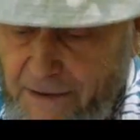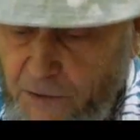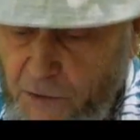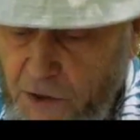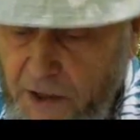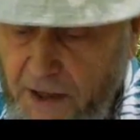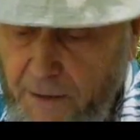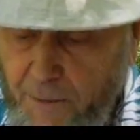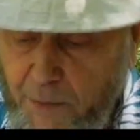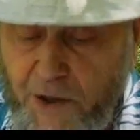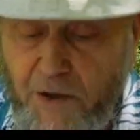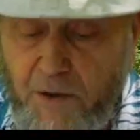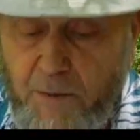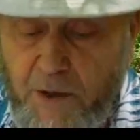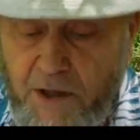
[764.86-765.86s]
running
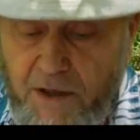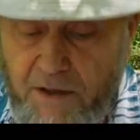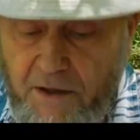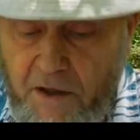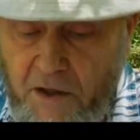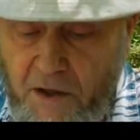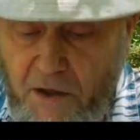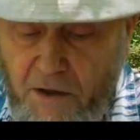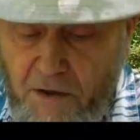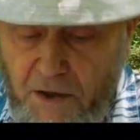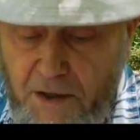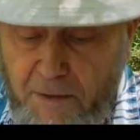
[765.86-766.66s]
pell-mell in the dark,